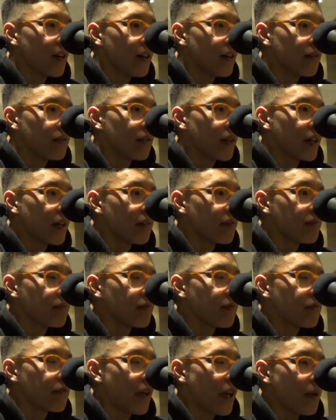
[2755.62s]
of like
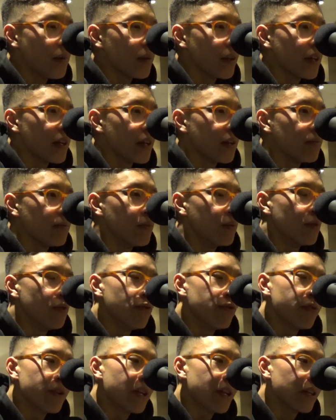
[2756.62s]
family and
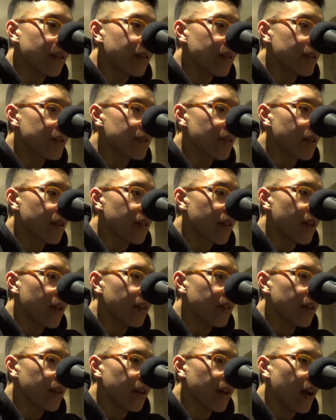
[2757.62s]
moving and things like
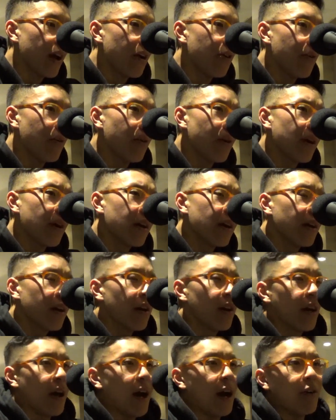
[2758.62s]
that, like how
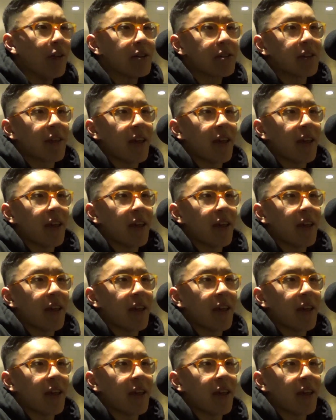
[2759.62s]
has